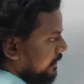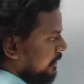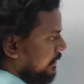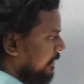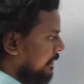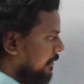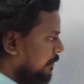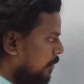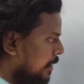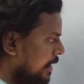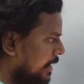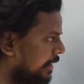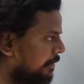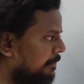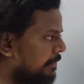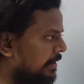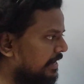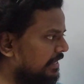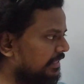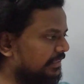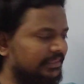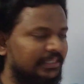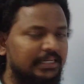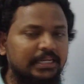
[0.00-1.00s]
Divide
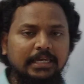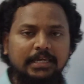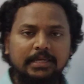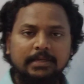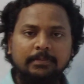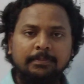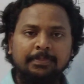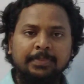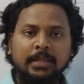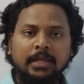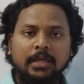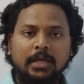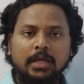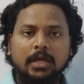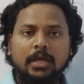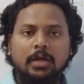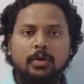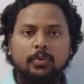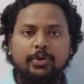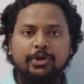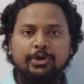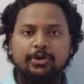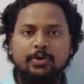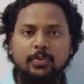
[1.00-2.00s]
by 3.
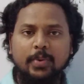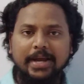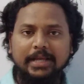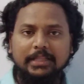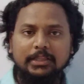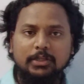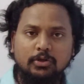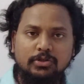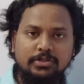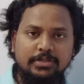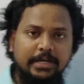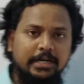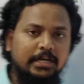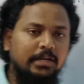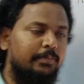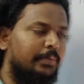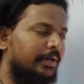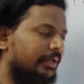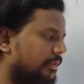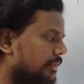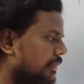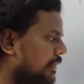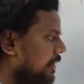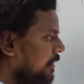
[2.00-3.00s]
When you divide 1080
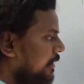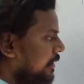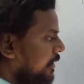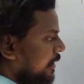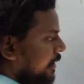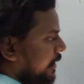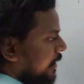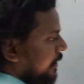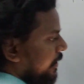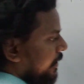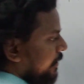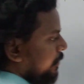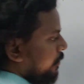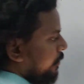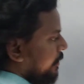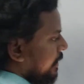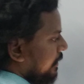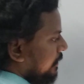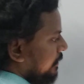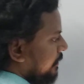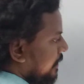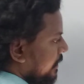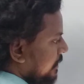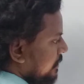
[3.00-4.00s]
by 3, you
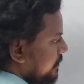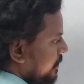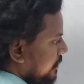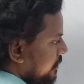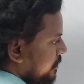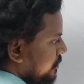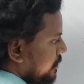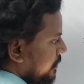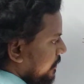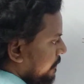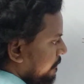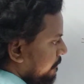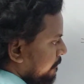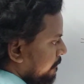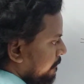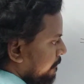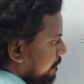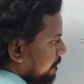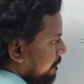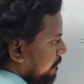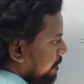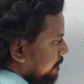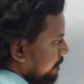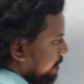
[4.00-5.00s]
get 360.
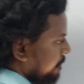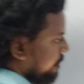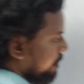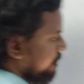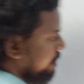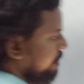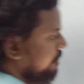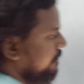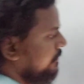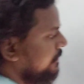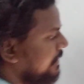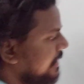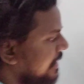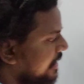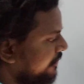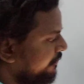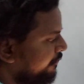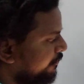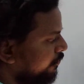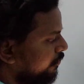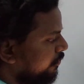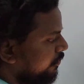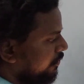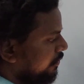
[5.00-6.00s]

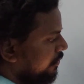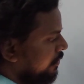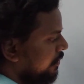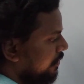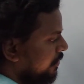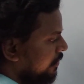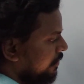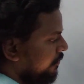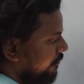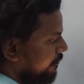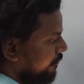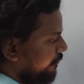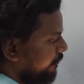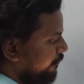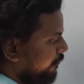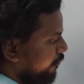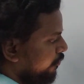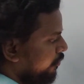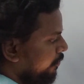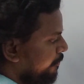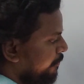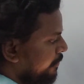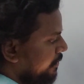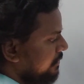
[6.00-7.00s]
Therefore,
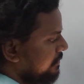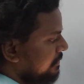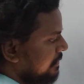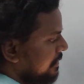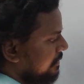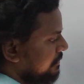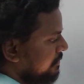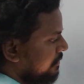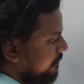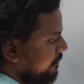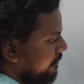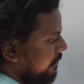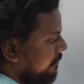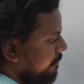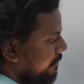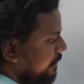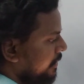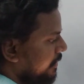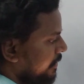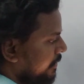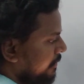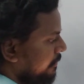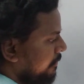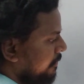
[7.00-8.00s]
4 parts answer will
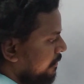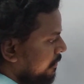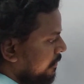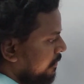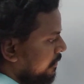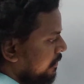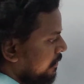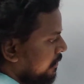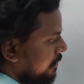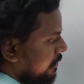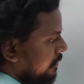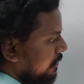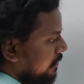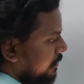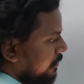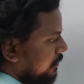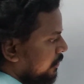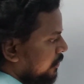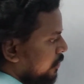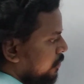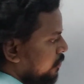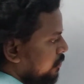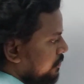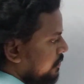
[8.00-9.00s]
be
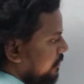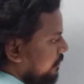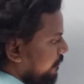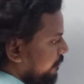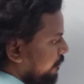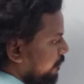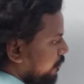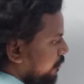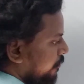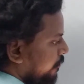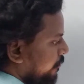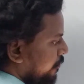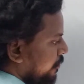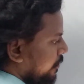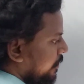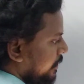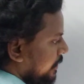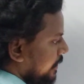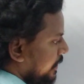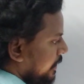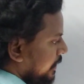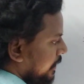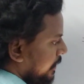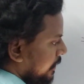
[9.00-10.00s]

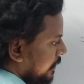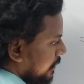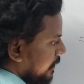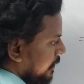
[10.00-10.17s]
1440.